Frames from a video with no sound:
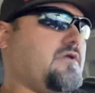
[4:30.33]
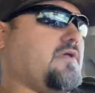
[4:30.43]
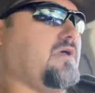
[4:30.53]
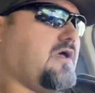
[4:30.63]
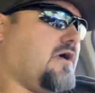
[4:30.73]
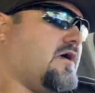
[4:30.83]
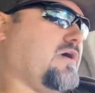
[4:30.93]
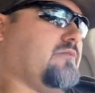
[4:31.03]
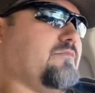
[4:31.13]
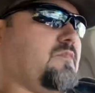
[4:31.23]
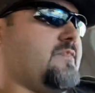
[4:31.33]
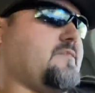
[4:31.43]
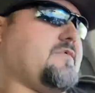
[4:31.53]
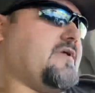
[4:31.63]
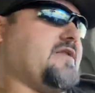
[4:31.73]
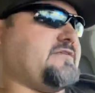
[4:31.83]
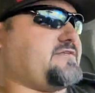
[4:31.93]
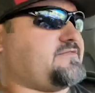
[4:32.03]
And